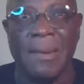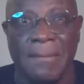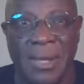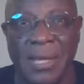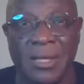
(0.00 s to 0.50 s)

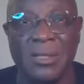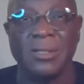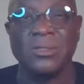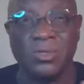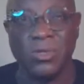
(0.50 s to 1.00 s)

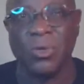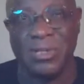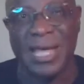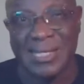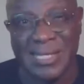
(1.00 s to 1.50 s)
Many
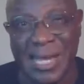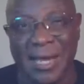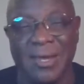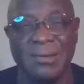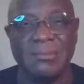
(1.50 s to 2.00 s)
during that
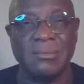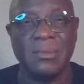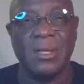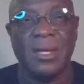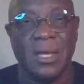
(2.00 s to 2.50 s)
time
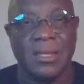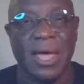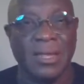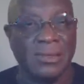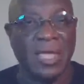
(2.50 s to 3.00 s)

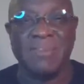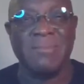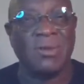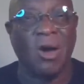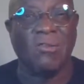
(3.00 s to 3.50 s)
that
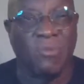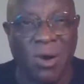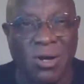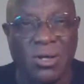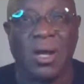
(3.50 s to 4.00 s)
they've been off
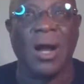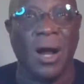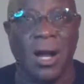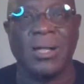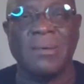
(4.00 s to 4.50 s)
work,
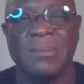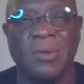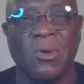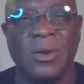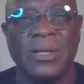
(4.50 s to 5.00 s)

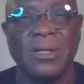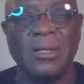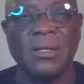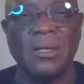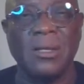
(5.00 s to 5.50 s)
unemployed,
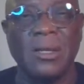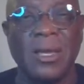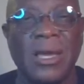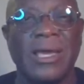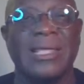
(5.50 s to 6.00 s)

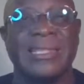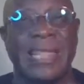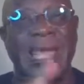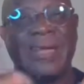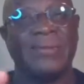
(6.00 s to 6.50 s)

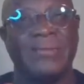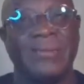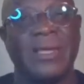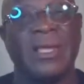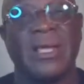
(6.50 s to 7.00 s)
they've
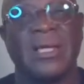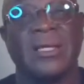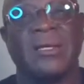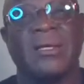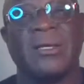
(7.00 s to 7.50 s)

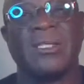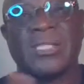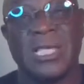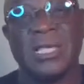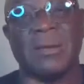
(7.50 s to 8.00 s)

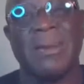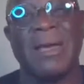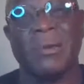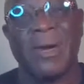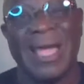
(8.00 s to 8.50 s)
seen a
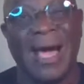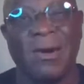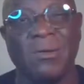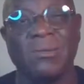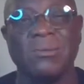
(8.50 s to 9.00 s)
better way
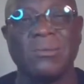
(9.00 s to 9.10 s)
out.